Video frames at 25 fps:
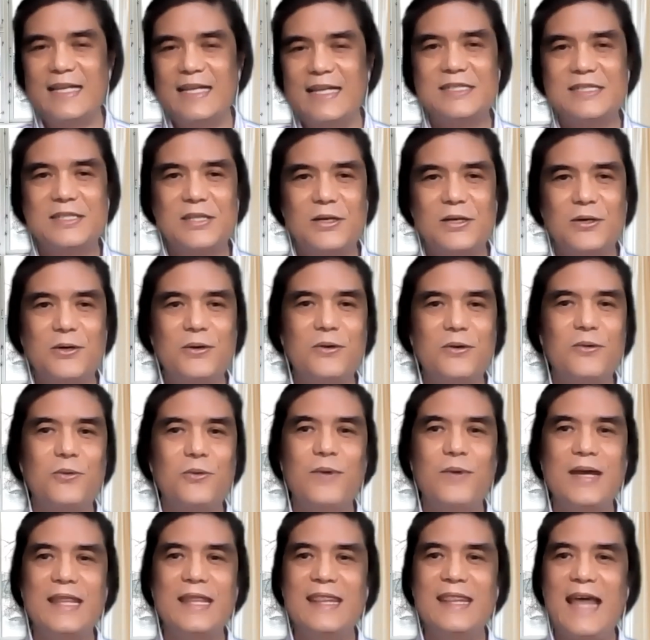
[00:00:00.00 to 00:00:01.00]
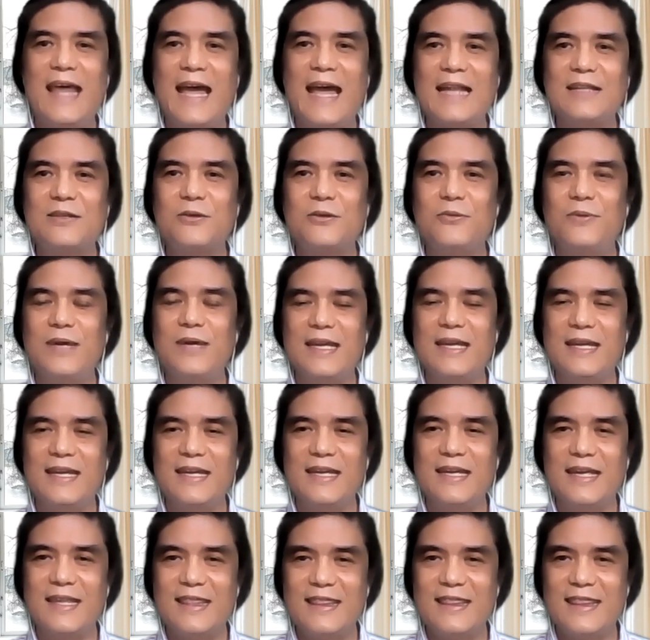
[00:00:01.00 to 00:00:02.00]
So, with that,
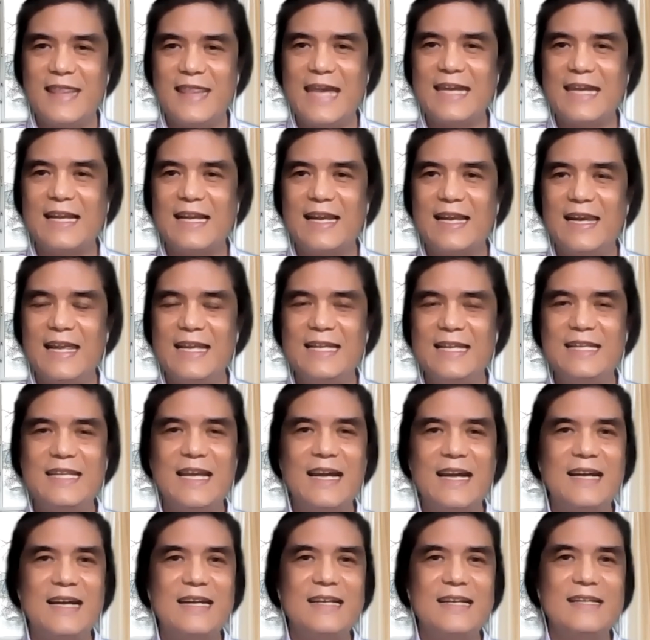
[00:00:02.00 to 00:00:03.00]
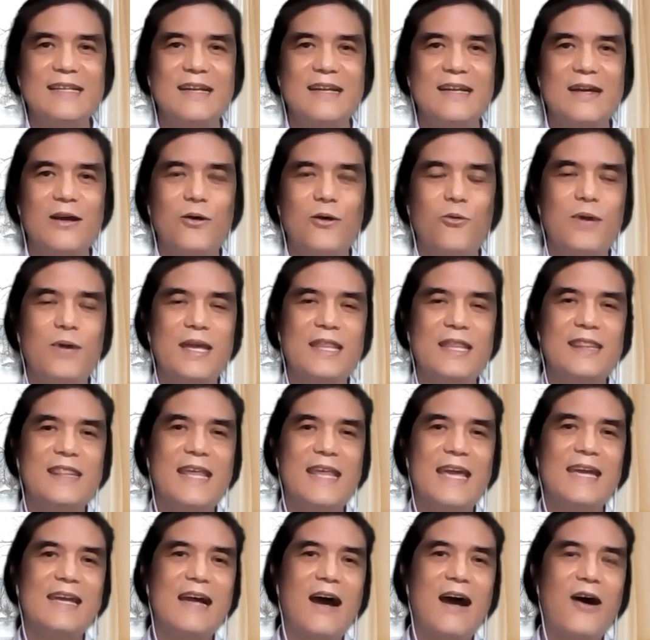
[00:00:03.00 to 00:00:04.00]
we thank Linda. We
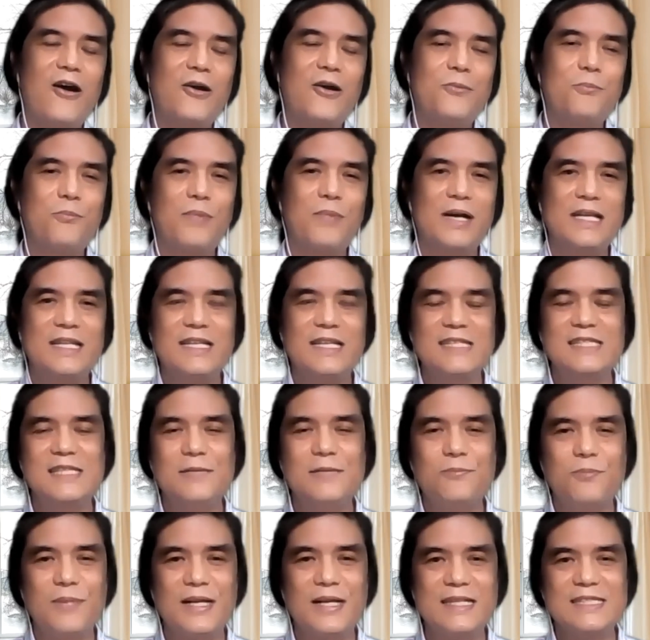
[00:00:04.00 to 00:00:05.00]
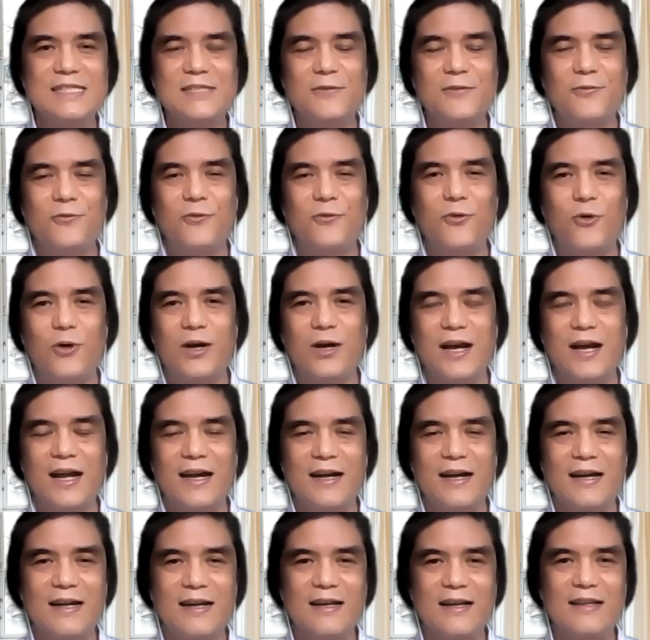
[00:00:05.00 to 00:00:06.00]
thank our participants for
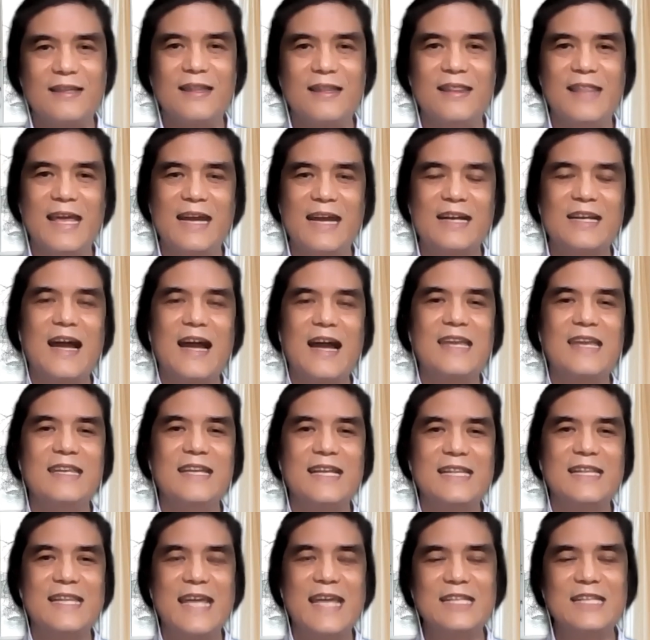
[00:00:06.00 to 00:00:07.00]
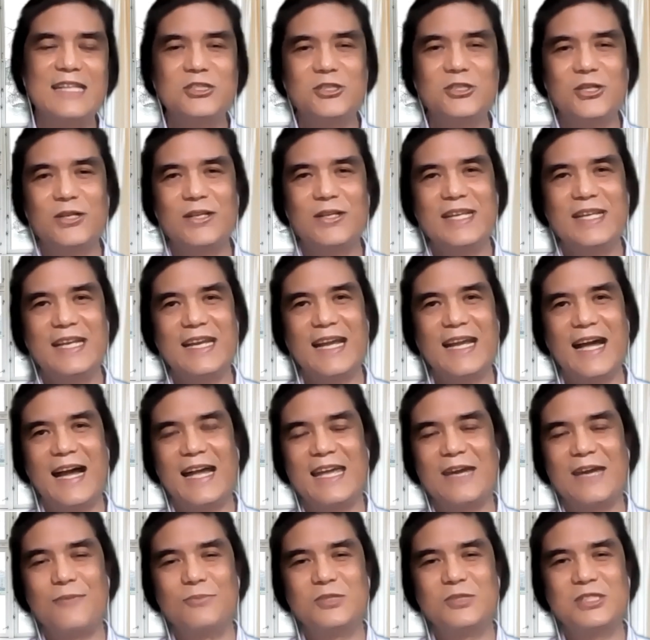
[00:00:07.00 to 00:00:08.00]
uh, their kind attention. I
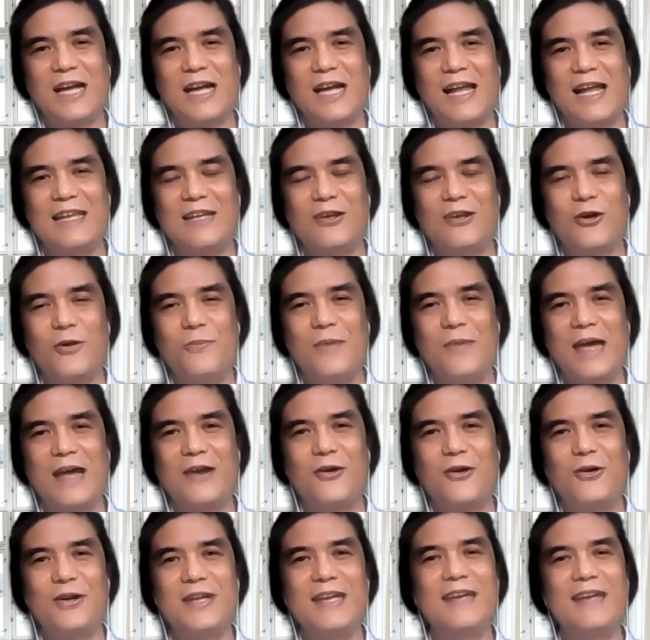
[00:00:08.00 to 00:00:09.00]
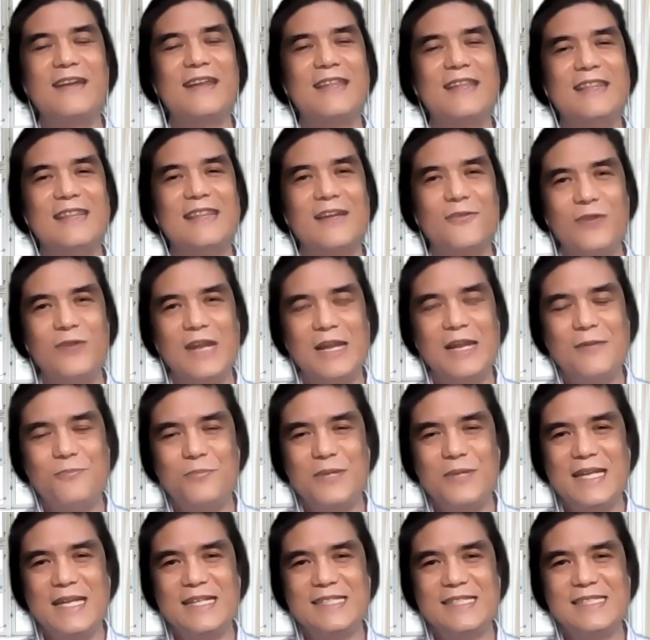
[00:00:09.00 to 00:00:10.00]
am Chally Romero here in the
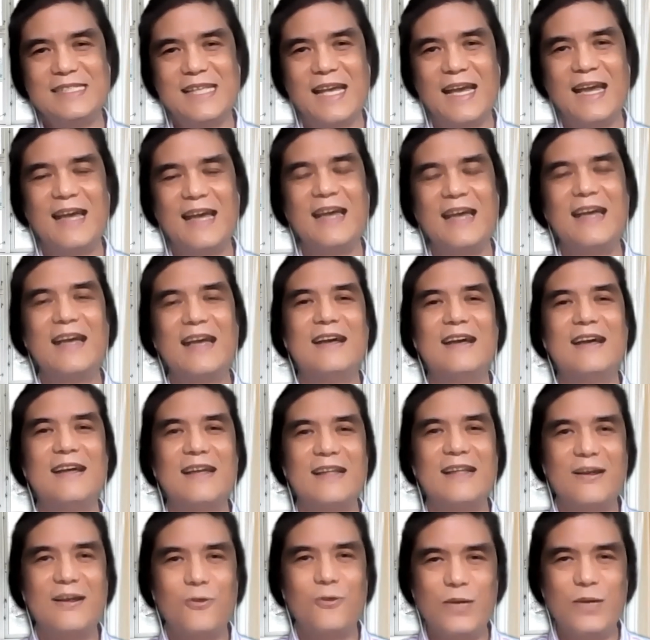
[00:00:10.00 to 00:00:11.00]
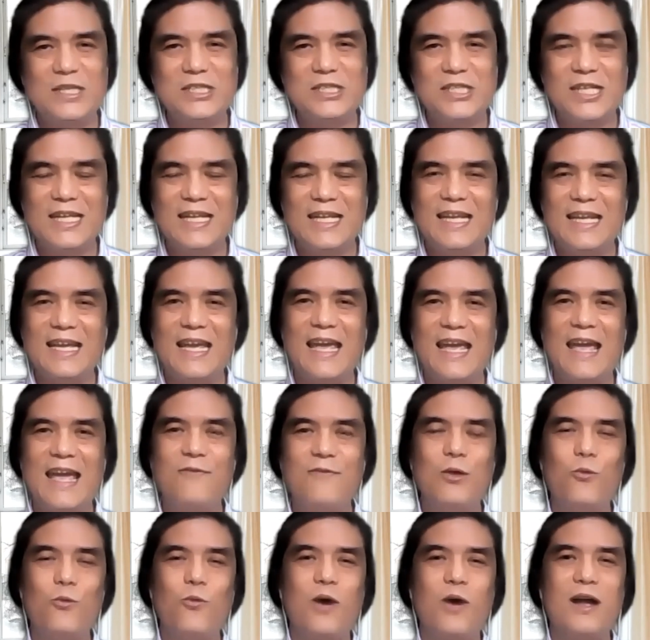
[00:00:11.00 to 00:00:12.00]
Philippines, wishing
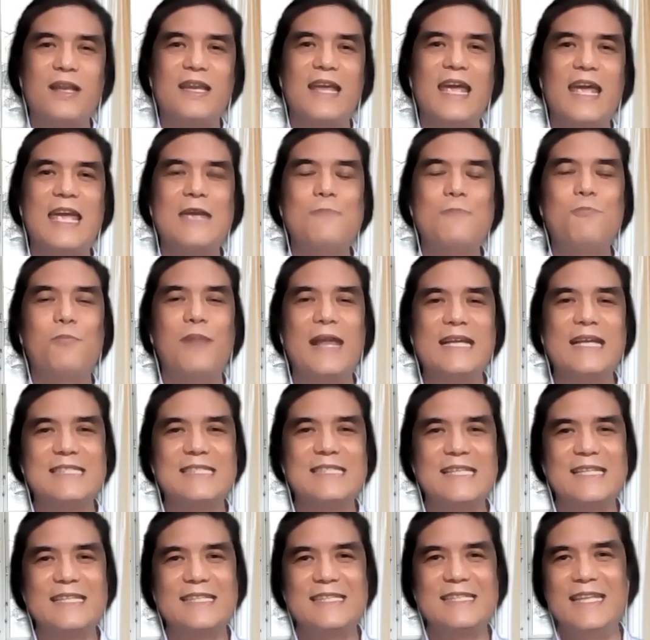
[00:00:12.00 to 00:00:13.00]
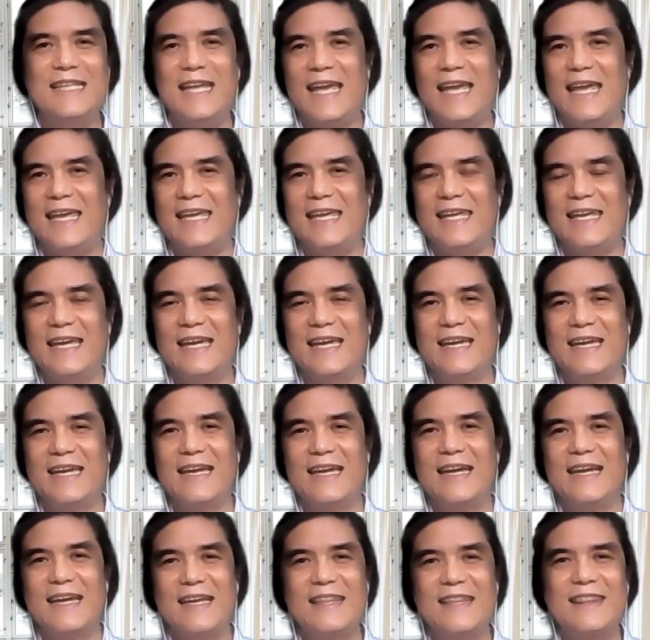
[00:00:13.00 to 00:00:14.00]
everyone a pleasant day.
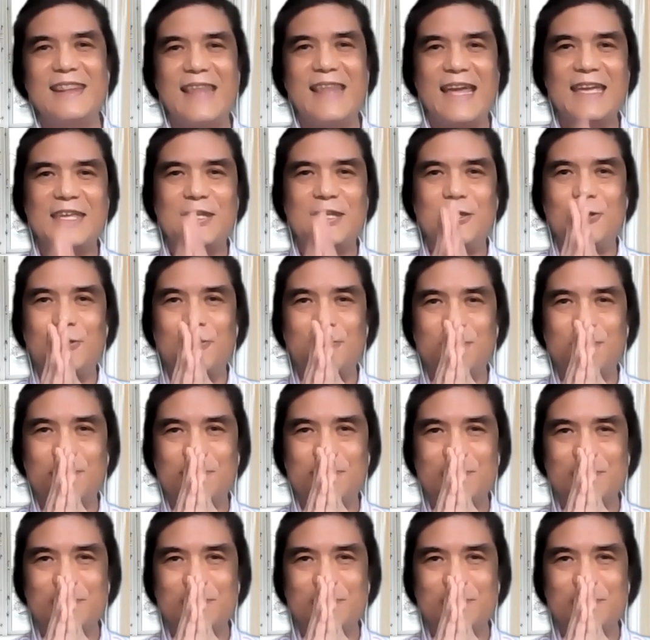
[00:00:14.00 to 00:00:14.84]
Thank you.